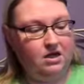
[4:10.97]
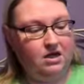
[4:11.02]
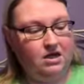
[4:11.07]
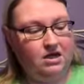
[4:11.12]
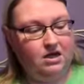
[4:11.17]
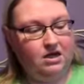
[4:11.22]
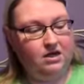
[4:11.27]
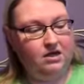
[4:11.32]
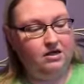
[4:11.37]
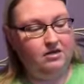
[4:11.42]

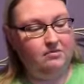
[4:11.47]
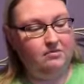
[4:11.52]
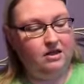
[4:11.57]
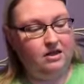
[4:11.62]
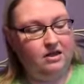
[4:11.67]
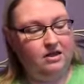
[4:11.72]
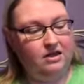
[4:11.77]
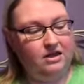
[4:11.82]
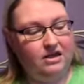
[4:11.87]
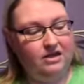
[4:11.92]
And I'm going to make
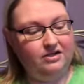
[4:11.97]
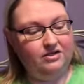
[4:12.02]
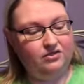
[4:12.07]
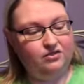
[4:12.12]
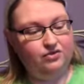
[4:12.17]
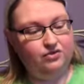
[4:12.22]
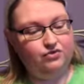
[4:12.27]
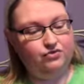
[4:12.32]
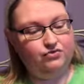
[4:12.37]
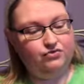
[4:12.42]
a line
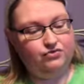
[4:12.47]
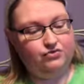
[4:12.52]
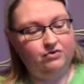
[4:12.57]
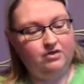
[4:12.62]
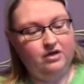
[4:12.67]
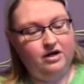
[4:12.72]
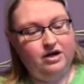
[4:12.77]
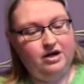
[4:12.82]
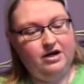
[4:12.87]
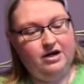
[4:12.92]

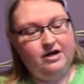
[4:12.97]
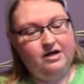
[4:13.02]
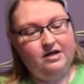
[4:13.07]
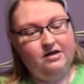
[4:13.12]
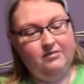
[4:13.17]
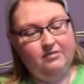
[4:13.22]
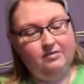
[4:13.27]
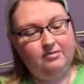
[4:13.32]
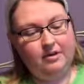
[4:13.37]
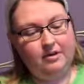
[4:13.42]
straight
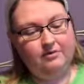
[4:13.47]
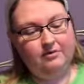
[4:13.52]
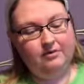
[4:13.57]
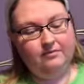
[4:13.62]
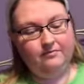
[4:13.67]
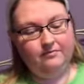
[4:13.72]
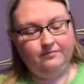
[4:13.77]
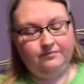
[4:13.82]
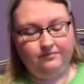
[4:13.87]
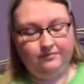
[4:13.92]
up the paper.
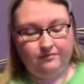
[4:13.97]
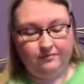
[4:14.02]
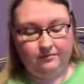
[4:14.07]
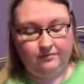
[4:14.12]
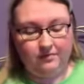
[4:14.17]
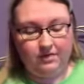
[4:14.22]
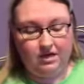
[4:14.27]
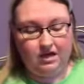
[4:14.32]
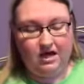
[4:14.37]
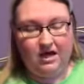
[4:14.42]

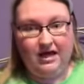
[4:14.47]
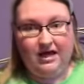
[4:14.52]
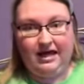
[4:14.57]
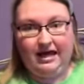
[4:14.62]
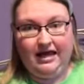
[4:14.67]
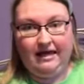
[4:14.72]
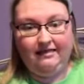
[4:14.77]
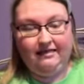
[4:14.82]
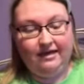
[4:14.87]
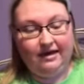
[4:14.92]

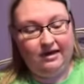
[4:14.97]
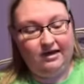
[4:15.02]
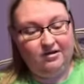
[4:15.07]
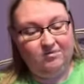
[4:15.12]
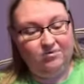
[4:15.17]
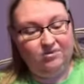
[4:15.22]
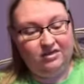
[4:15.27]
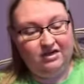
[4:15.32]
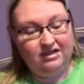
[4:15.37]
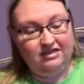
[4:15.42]
And then I'm going to
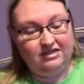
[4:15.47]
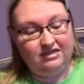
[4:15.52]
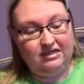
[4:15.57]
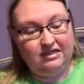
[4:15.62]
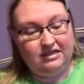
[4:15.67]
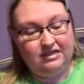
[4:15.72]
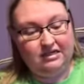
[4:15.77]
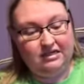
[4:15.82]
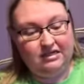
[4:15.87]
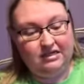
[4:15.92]
put it
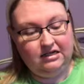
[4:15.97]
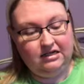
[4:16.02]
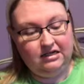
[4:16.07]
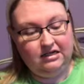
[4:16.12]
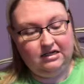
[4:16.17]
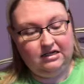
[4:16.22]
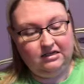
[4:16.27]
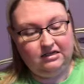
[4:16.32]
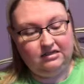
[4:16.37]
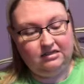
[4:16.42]
in
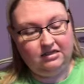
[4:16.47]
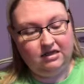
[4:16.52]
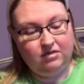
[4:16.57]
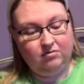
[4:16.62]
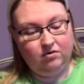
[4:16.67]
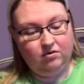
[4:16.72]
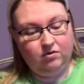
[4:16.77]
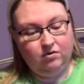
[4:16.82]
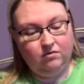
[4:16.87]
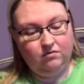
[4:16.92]
the top
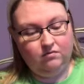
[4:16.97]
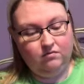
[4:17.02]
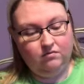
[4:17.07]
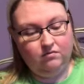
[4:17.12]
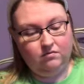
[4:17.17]
hole.